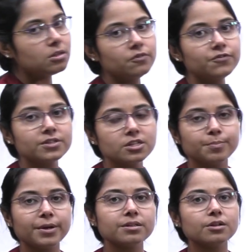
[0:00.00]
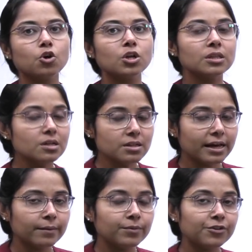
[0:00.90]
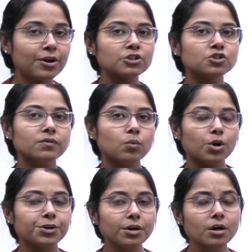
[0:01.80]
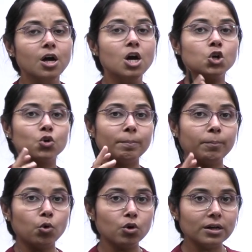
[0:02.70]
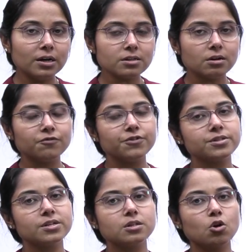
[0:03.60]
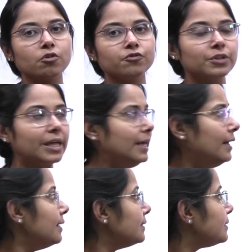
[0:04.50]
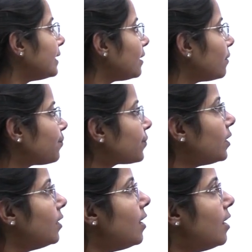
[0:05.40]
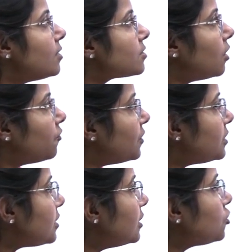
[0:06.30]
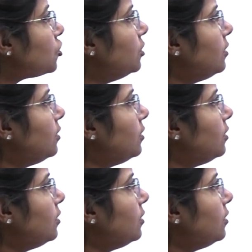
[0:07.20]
surfaces present on the xylem, the attraction of the water to the polar surfaces of the xylem. Surface tension,